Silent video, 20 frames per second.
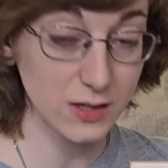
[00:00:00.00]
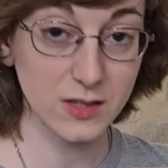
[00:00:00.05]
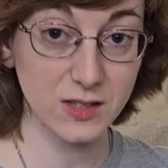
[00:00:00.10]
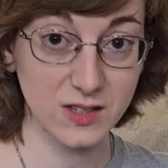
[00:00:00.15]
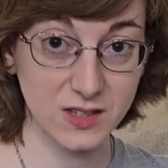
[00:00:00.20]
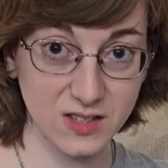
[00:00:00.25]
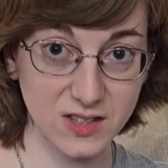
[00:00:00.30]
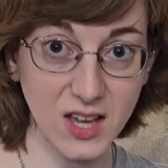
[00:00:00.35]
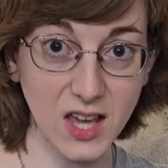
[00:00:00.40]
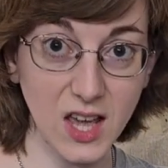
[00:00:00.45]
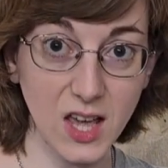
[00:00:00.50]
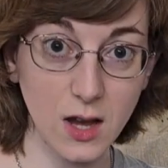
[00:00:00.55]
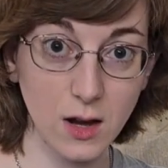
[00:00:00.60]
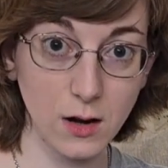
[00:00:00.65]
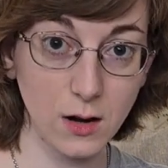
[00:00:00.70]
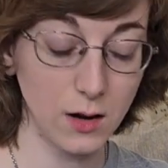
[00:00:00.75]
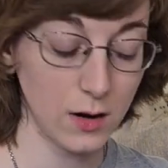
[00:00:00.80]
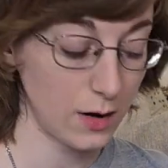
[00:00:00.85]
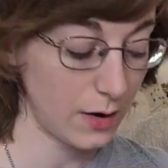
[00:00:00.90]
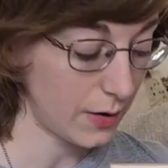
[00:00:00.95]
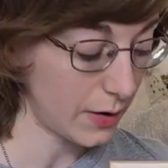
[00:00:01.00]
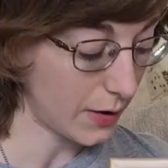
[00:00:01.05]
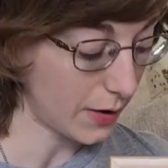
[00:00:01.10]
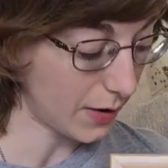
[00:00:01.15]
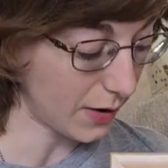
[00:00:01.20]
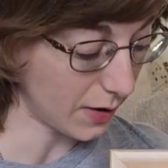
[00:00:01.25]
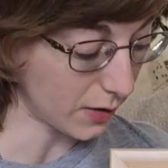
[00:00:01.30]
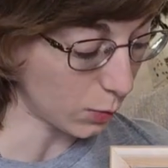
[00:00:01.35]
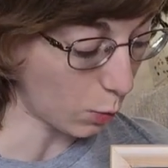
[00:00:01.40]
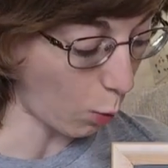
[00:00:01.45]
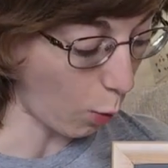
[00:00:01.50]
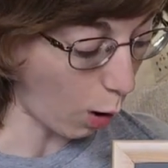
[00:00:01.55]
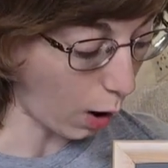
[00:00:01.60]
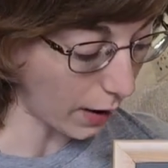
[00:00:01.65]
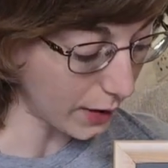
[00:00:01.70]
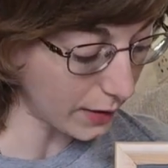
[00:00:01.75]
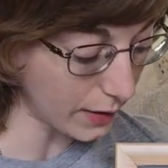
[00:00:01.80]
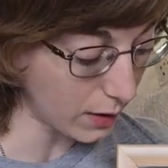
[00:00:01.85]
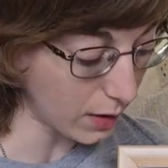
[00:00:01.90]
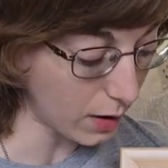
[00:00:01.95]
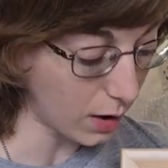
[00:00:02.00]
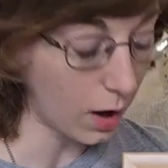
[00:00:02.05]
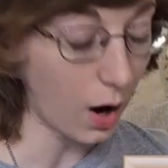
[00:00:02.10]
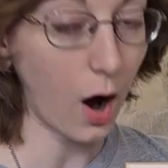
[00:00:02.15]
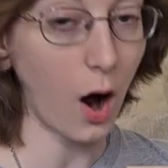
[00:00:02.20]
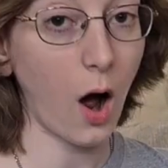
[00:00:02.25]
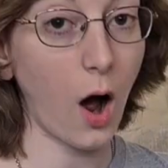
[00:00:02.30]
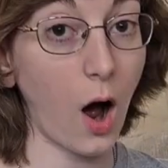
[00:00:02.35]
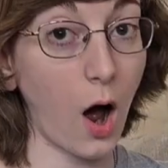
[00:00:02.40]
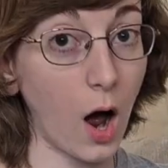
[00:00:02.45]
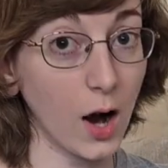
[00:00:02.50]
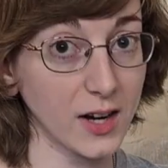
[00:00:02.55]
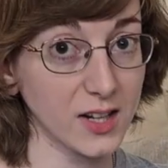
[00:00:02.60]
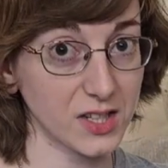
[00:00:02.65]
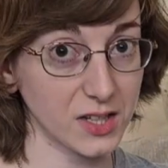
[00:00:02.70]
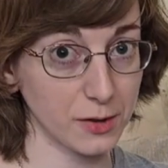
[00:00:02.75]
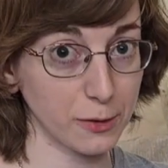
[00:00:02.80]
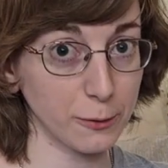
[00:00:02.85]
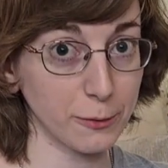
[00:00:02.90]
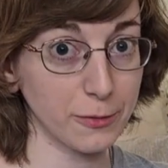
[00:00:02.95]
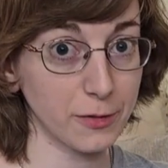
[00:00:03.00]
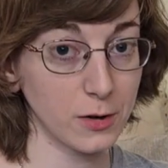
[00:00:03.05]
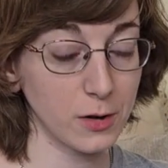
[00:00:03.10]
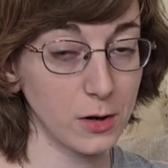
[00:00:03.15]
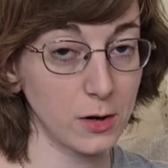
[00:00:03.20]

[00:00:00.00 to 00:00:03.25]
C is 1 octave